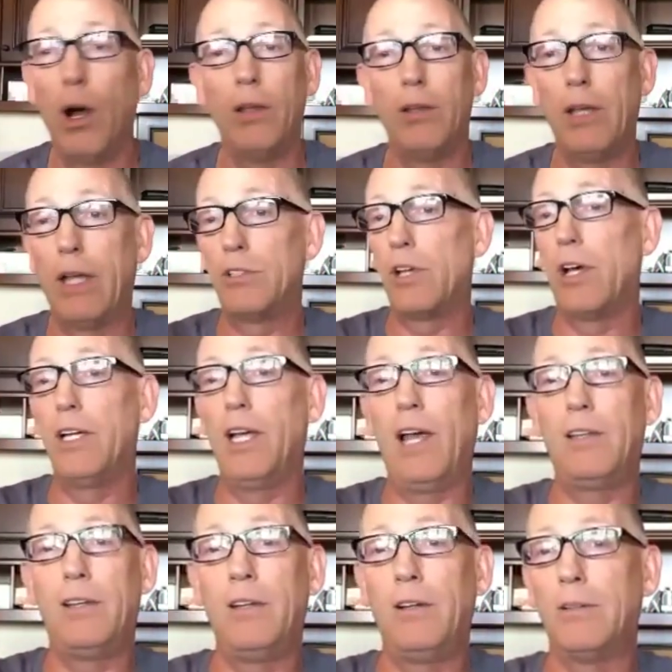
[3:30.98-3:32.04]
That's all you
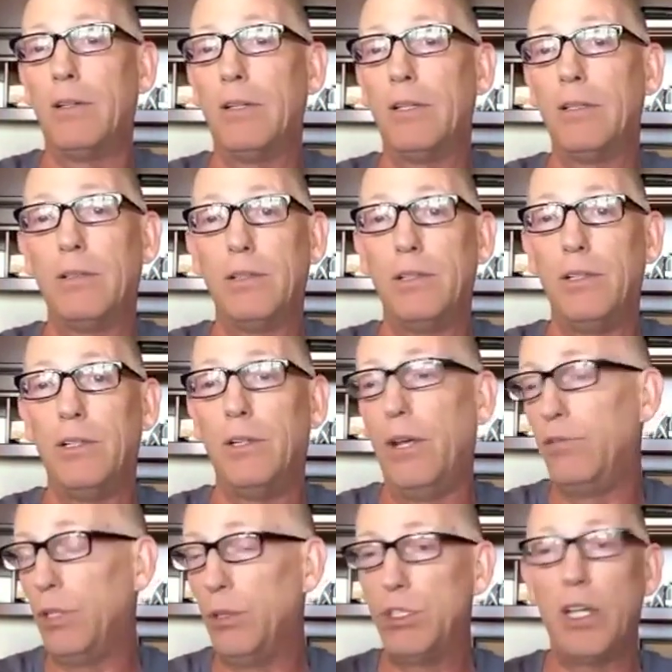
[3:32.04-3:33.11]
had to do.
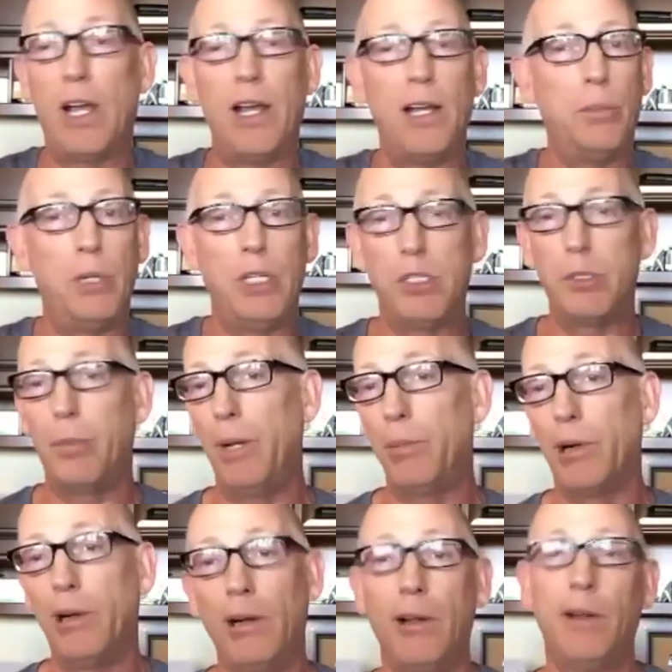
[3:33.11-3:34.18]
If you sign a piece of
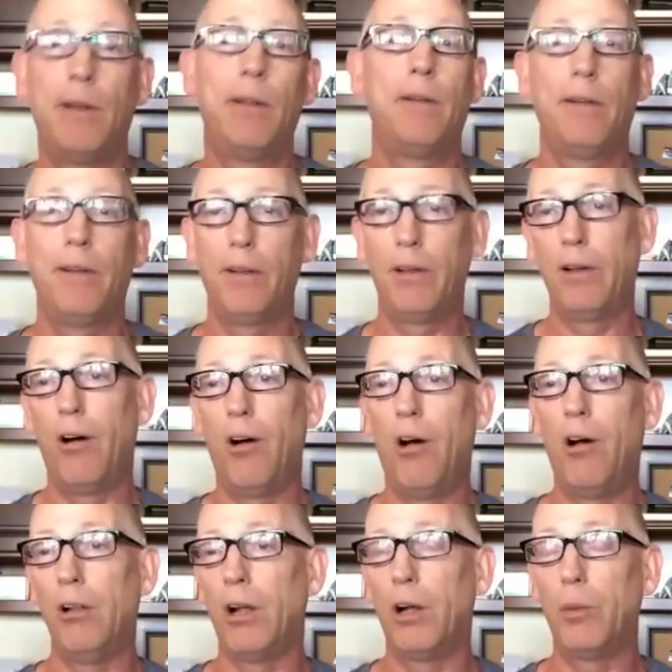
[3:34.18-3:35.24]
paper,
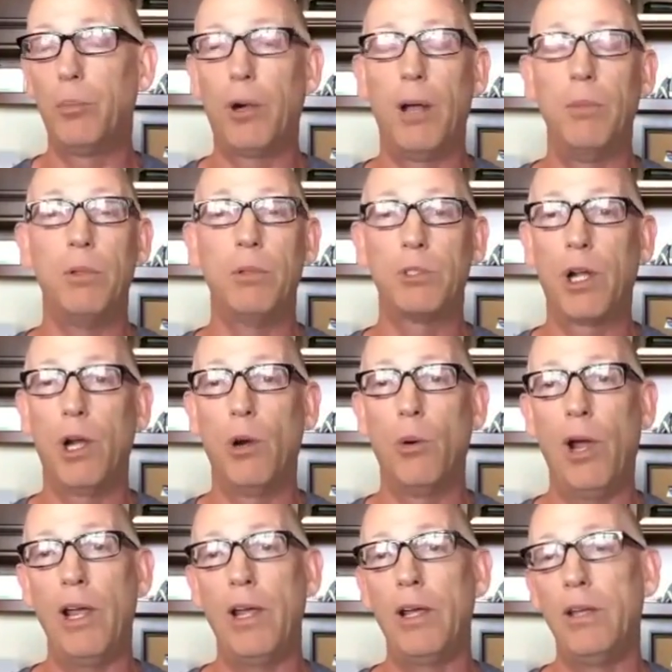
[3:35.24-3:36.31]
all our problems go
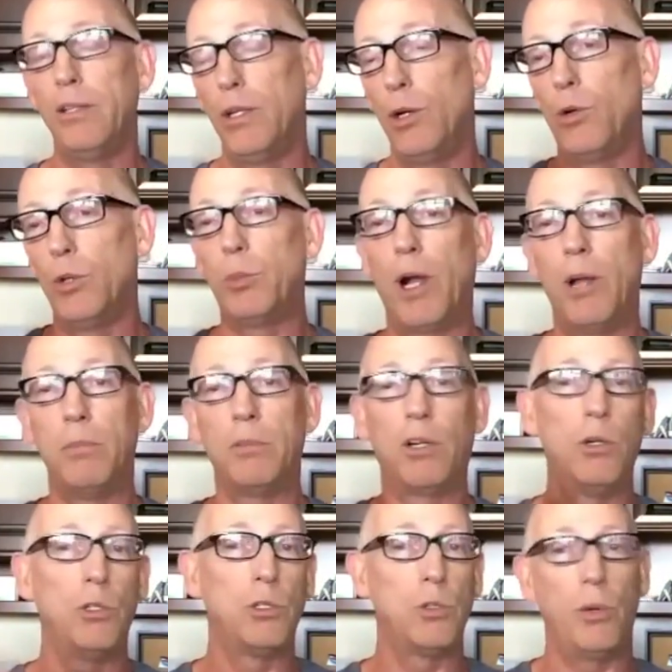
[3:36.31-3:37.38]
away. The old problem
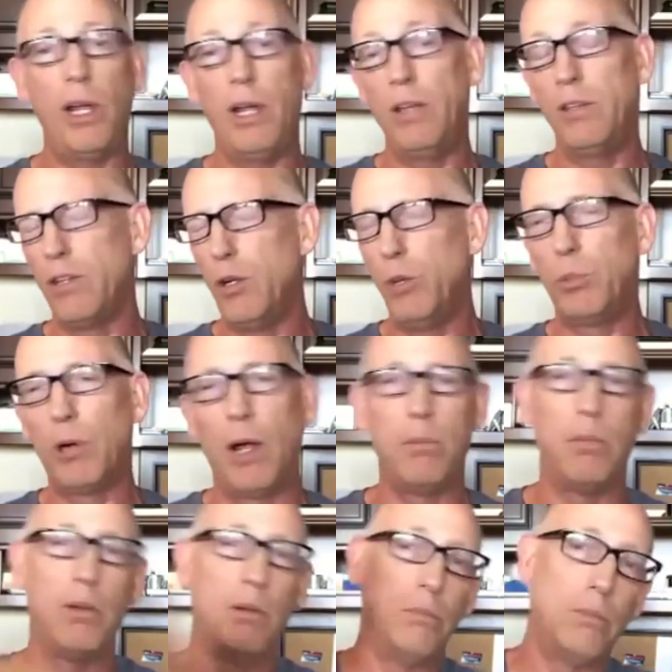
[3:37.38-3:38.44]
goes away, the new
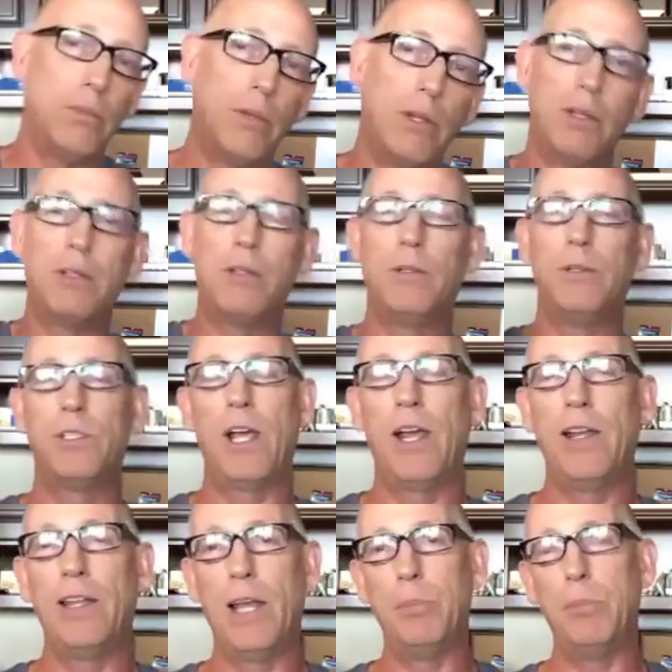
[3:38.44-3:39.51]
problem,
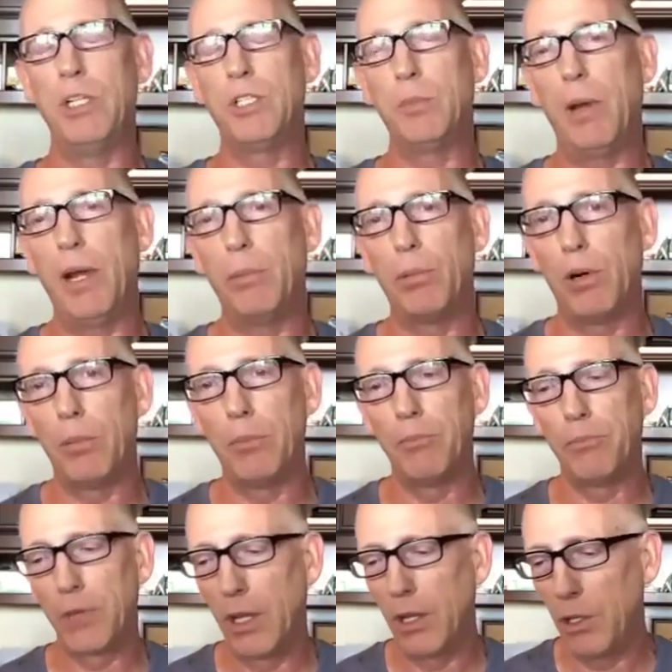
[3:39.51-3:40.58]
sign that piece of paper.
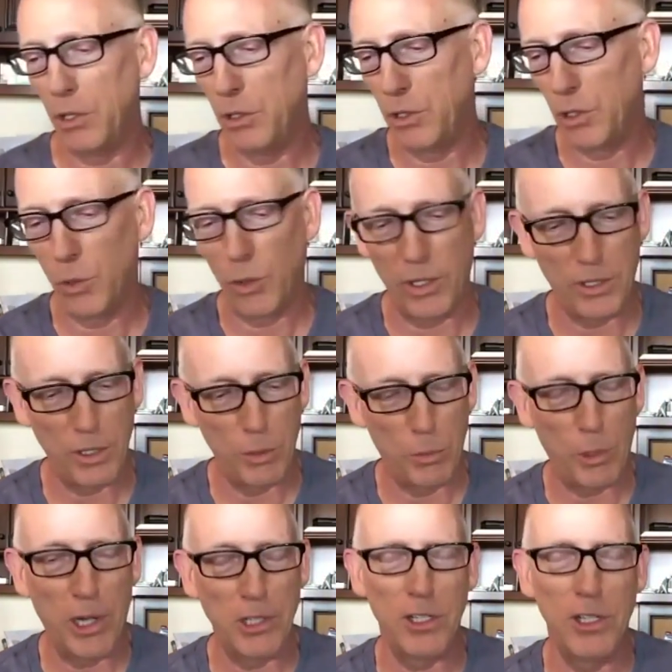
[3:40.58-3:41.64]
So what did
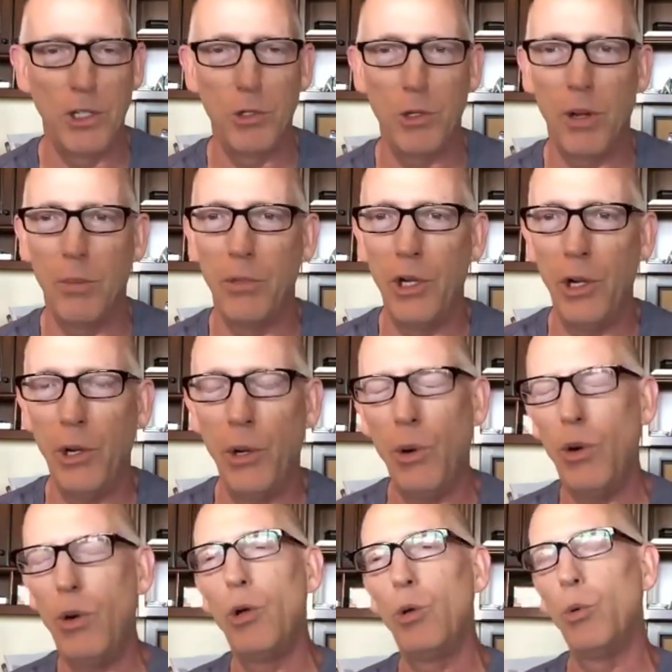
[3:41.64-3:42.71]
President Trump
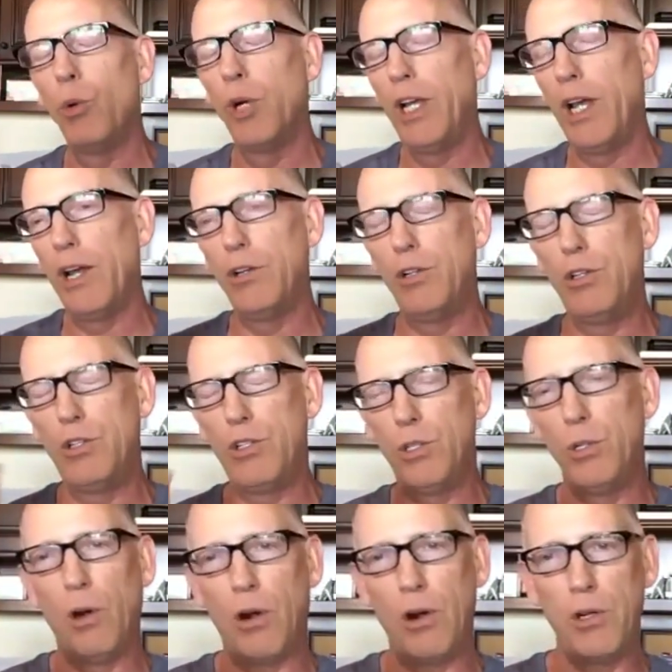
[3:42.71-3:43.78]
do when he had
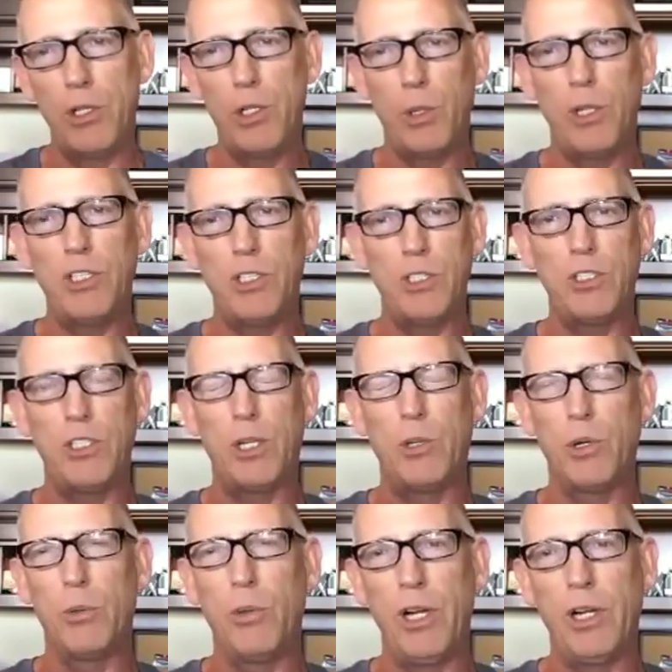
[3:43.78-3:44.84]
two hard choices that
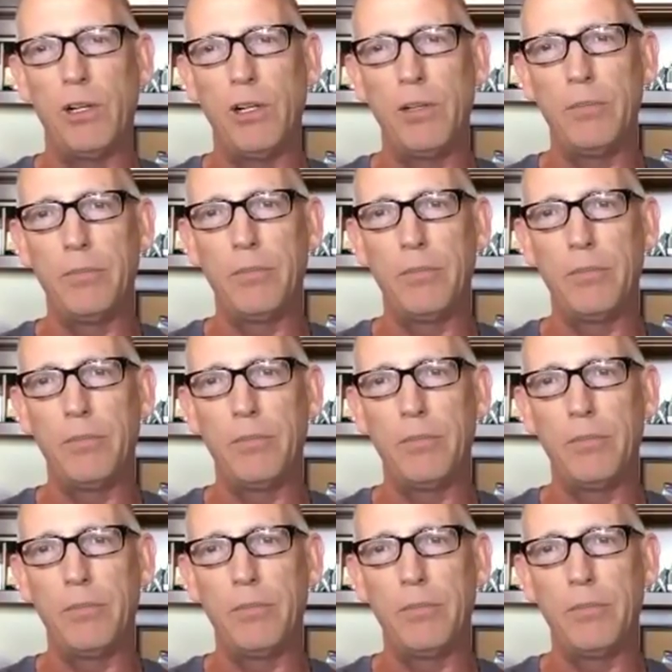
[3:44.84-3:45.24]
were real